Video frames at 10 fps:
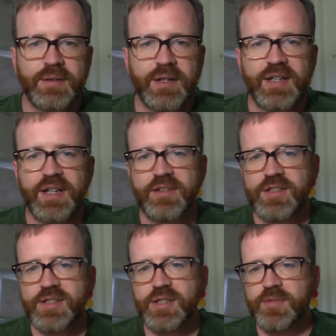Again,
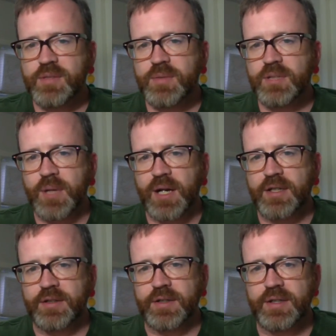this seems to be a
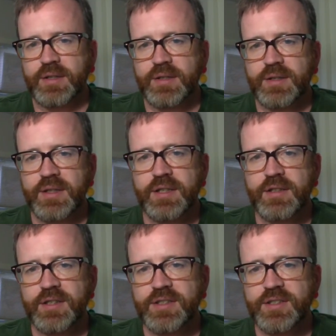binary.
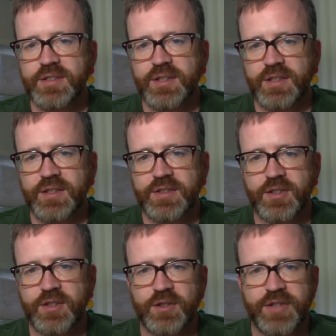English is
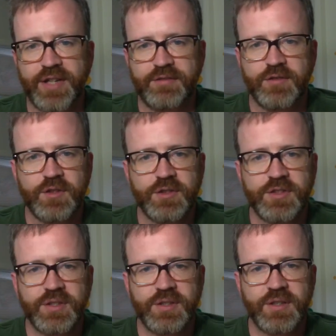called head
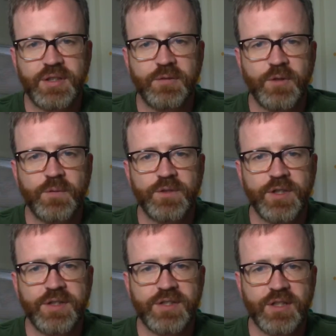first. The verb
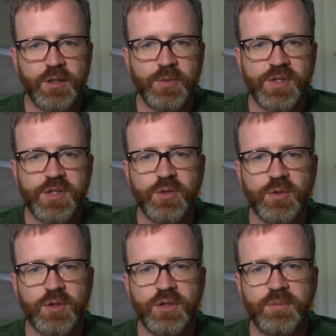phrase close the
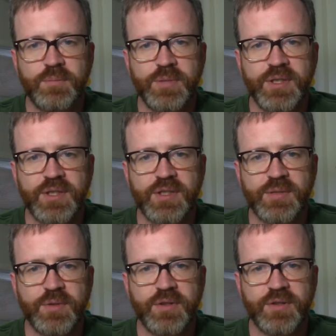door begins
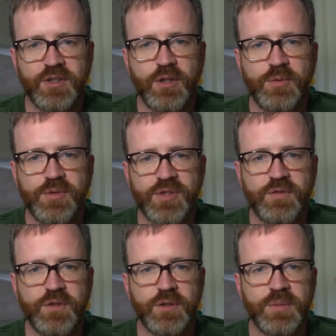with close, the
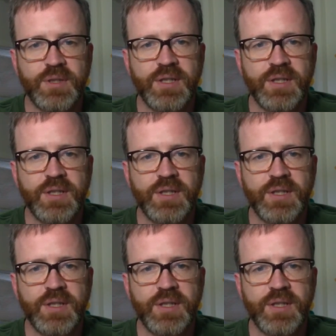verb.